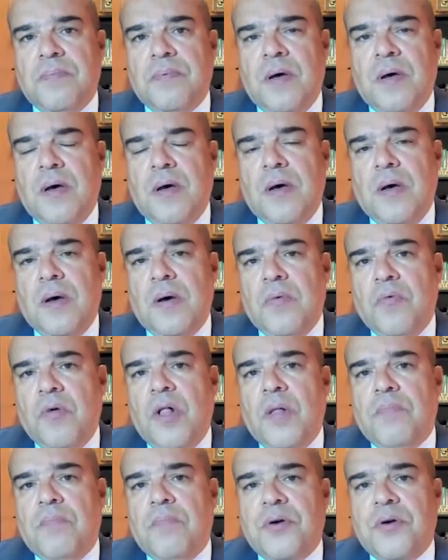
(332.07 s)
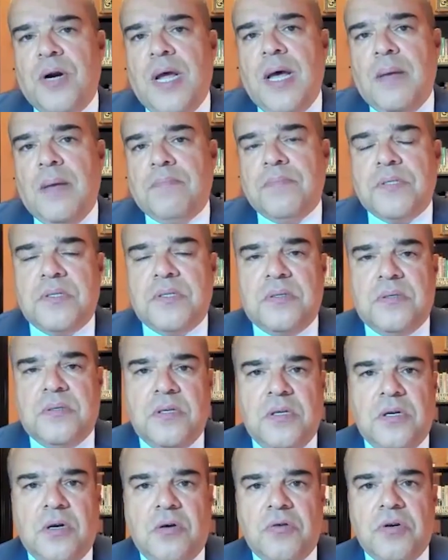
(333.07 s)
while perhaps
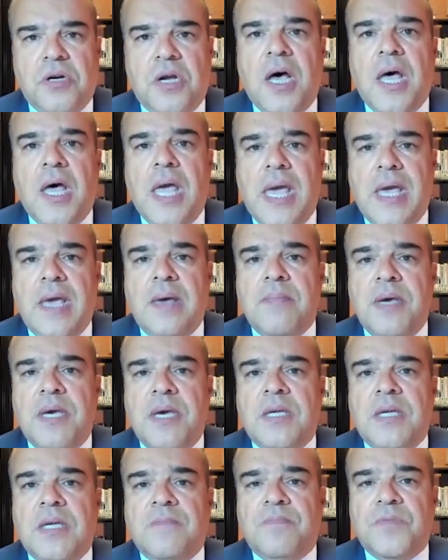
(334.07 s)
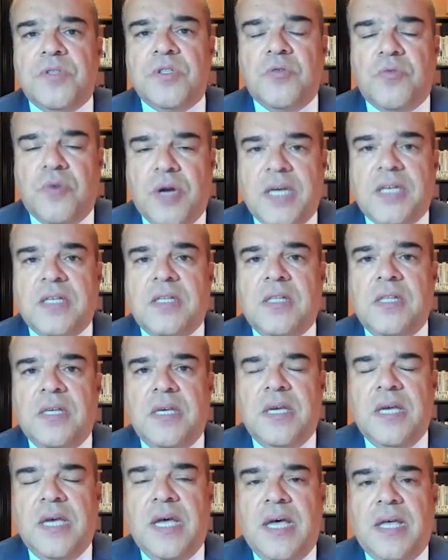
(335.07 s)
not aiming
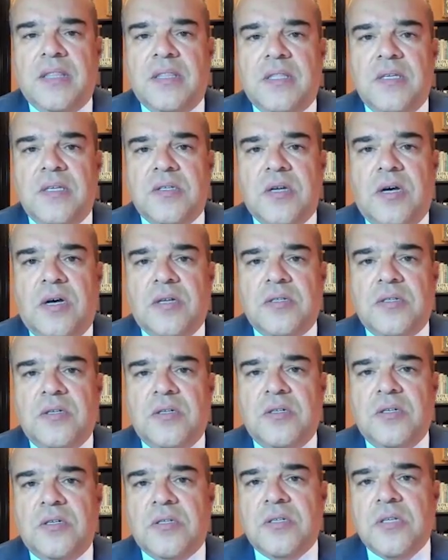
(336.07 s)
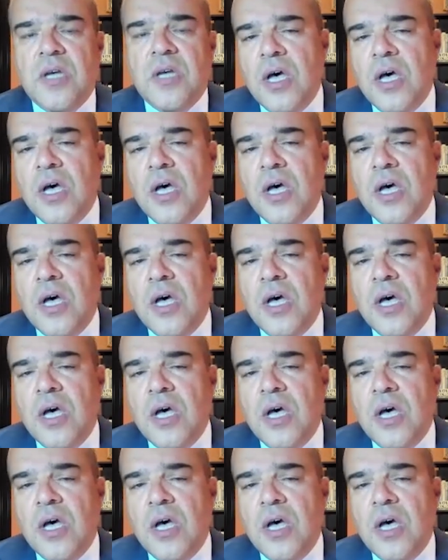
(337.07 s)
directly at these hostages,